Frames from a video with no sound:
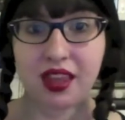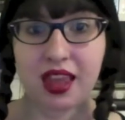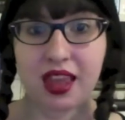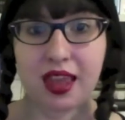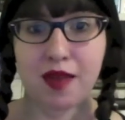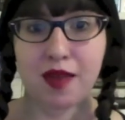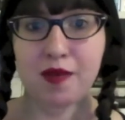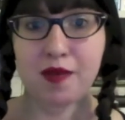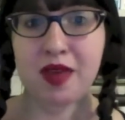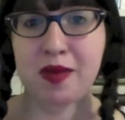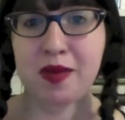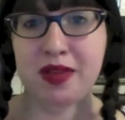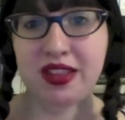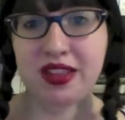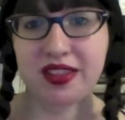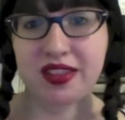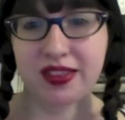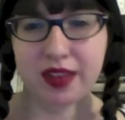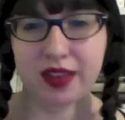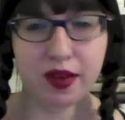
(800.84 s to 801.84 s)
and maybe
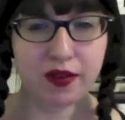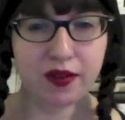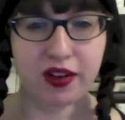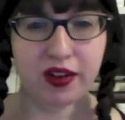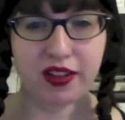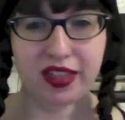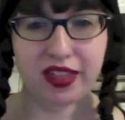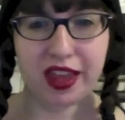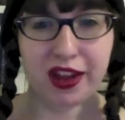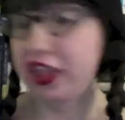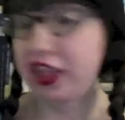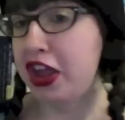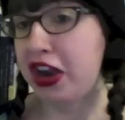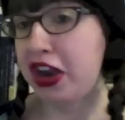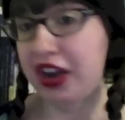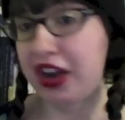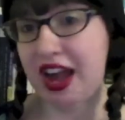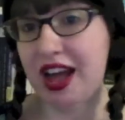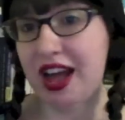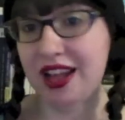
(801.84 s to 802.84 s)
discover that
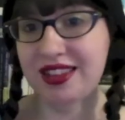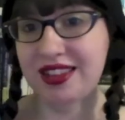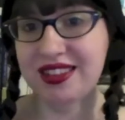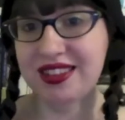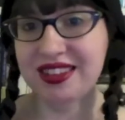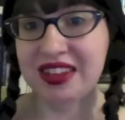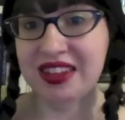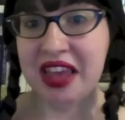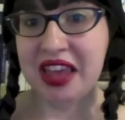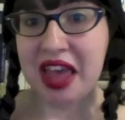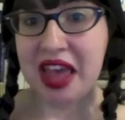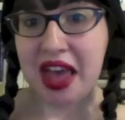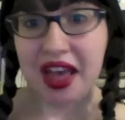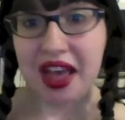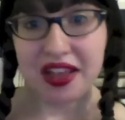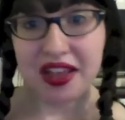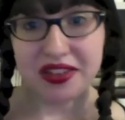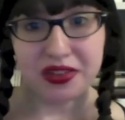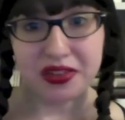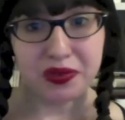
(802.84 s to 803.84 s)
their aunt
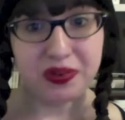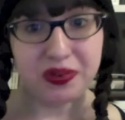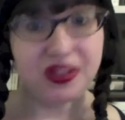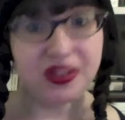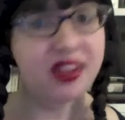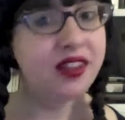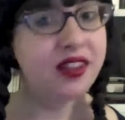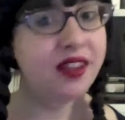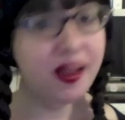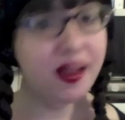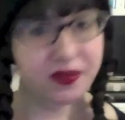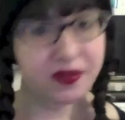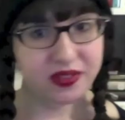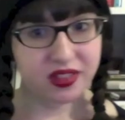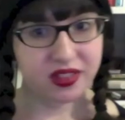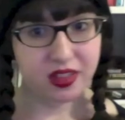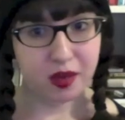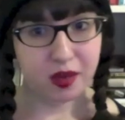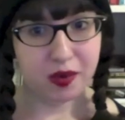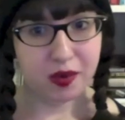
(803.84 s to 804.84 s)
hasn't really
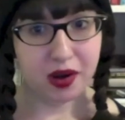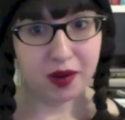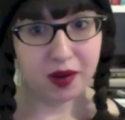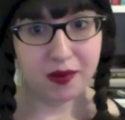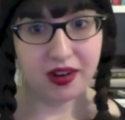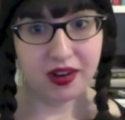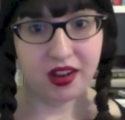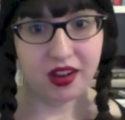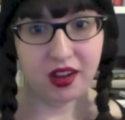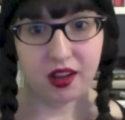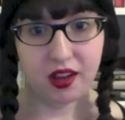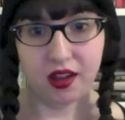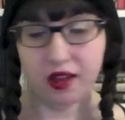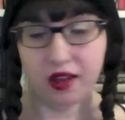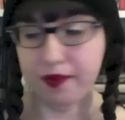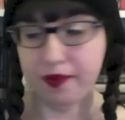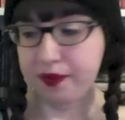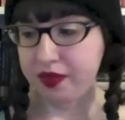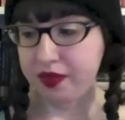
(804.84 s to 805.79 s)
left the apartment at all.